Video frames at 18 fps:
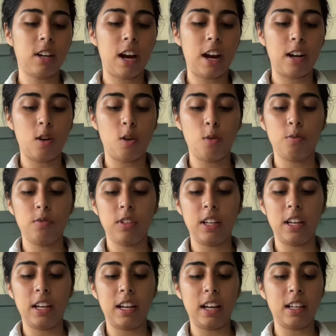it,
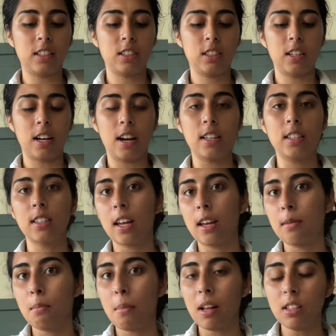hopefully it gets nice
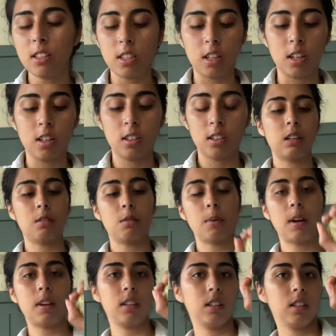and melty. So I'm
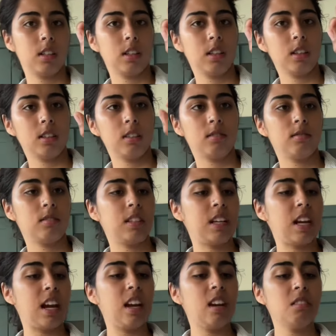about
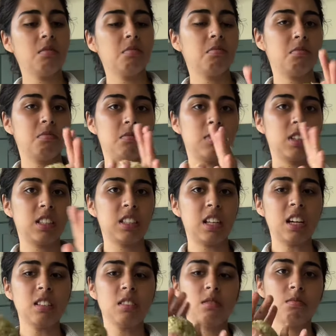yay this
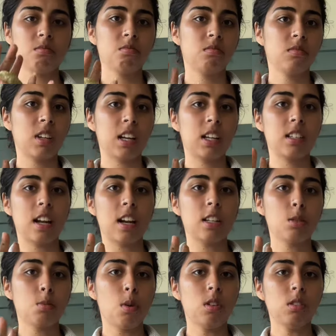size, like a tennis ball.